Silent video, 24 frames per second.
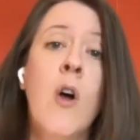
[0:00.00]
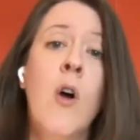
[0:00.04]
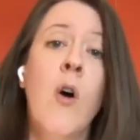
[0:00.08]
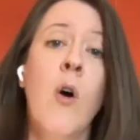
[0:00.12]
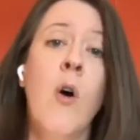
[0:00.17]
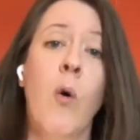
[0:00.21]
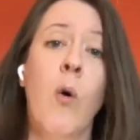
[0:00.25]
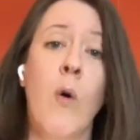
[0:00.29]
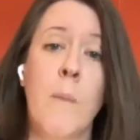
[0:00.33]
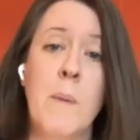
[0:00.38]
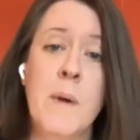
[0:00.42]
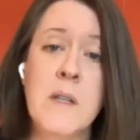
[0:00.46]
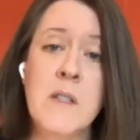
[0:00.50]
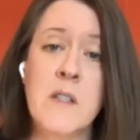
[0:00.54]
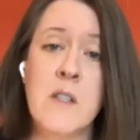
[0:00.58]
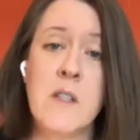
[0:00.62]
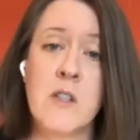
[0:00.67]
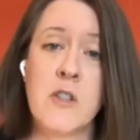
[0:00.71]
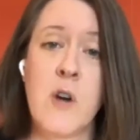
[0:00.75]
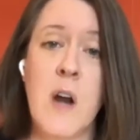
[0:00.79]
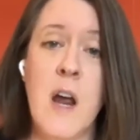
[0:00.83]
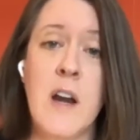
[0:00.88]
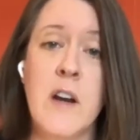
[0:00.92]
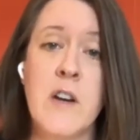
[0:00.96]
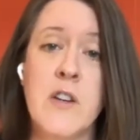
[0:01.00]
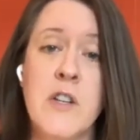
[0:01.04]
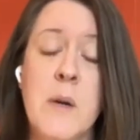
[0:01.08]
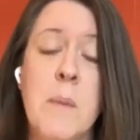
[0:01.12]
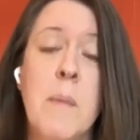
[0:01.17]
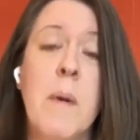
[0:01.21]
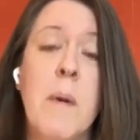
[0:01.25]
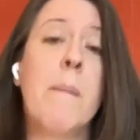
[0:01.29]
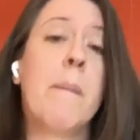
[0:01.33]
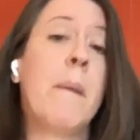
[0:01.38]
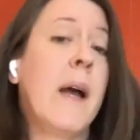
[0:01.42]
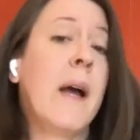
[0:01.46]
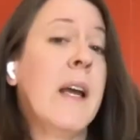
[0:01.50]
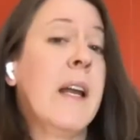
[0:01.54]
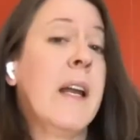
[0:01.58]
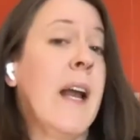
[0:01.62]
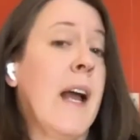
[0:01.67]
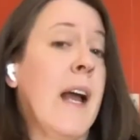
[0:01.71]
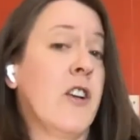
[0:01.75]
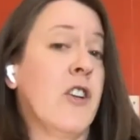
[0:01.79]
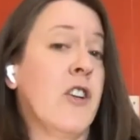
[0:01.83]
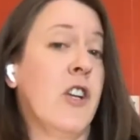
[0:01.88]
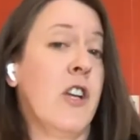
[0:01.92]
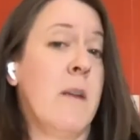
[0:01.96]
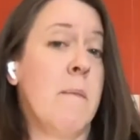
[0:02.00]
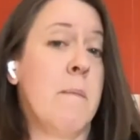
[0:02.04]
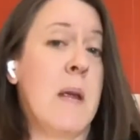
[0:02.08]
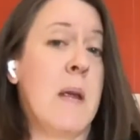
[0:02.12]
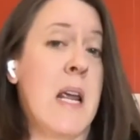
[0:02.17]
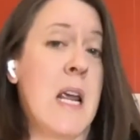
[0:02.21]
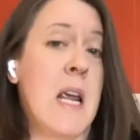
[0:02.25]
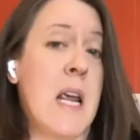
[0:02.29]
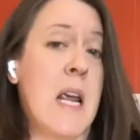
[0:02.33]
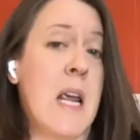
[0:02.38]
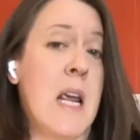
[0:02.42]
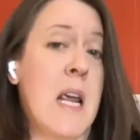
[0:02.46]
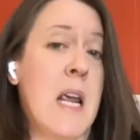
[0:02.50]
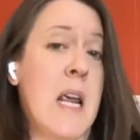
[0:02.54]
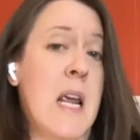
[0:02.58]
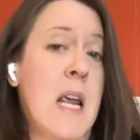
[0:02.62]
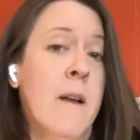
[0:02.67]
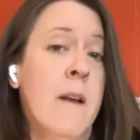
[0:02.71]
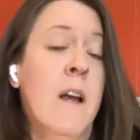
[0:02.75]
or business strategy, but might actually be